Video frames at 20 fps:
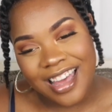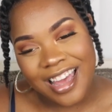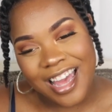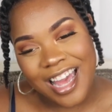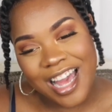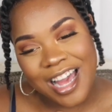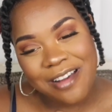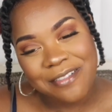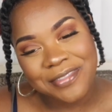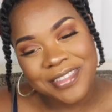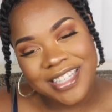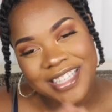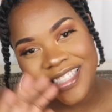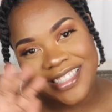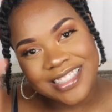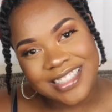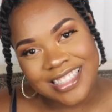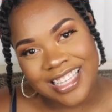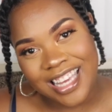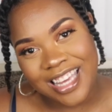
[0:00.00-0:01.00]
have
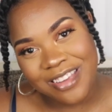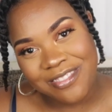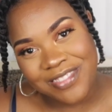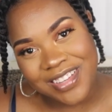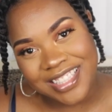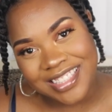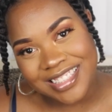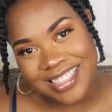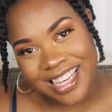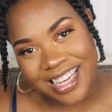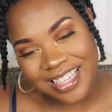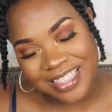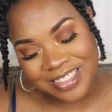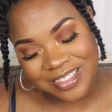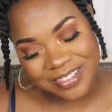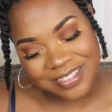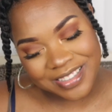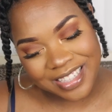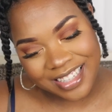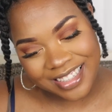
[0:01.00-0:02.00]
the same
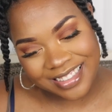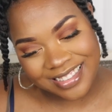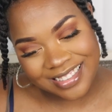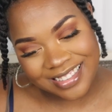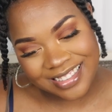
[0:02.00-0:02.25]
exact due date.